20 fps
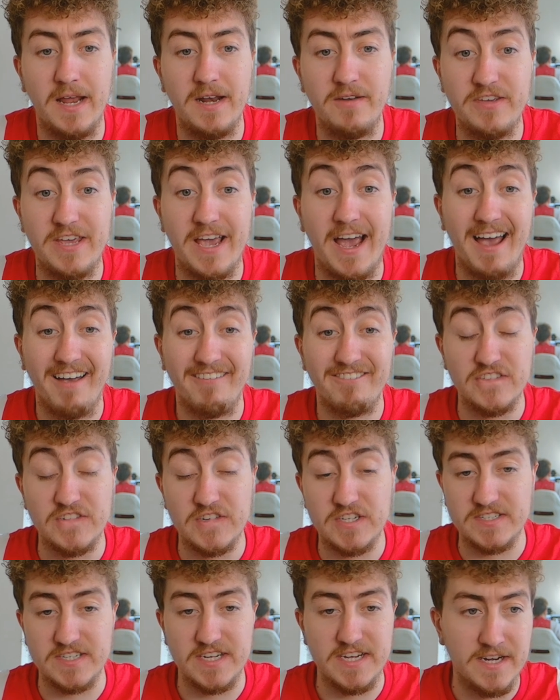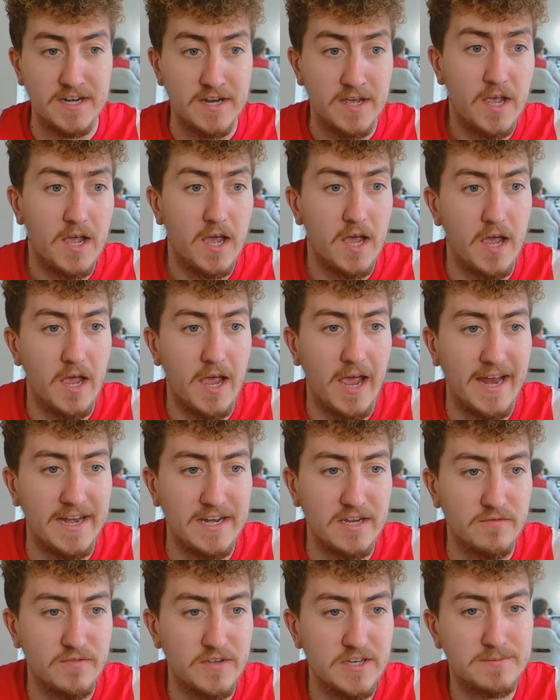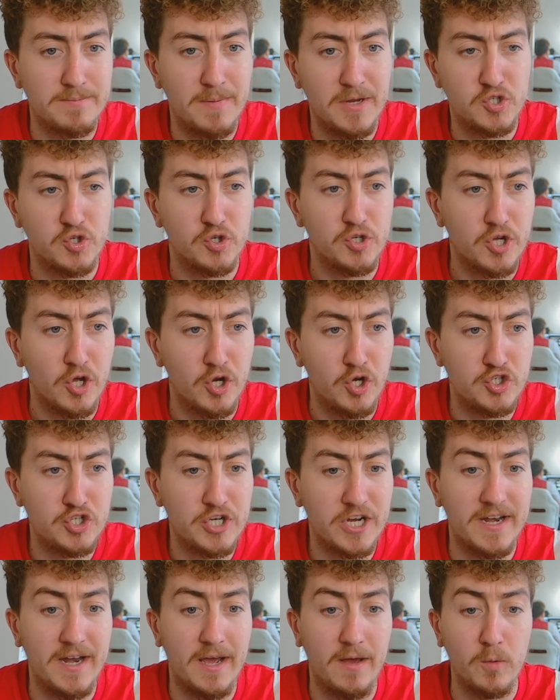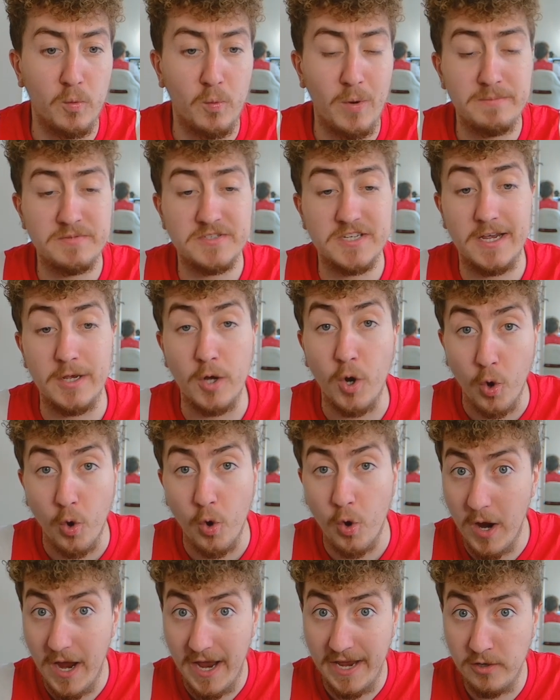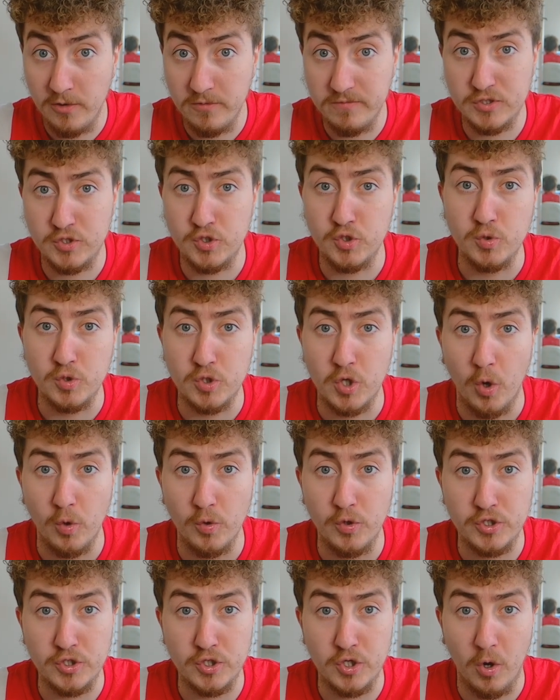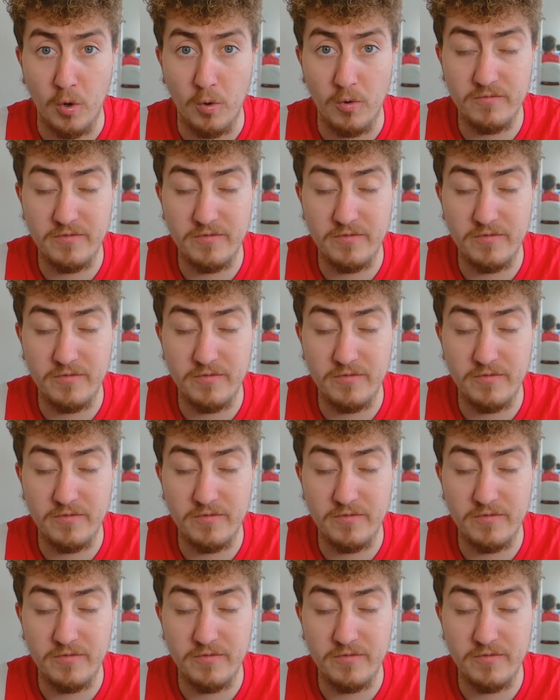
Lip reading: If you haven't seen any of this, make sure you're going and checking out the website, or head over to Golden Goal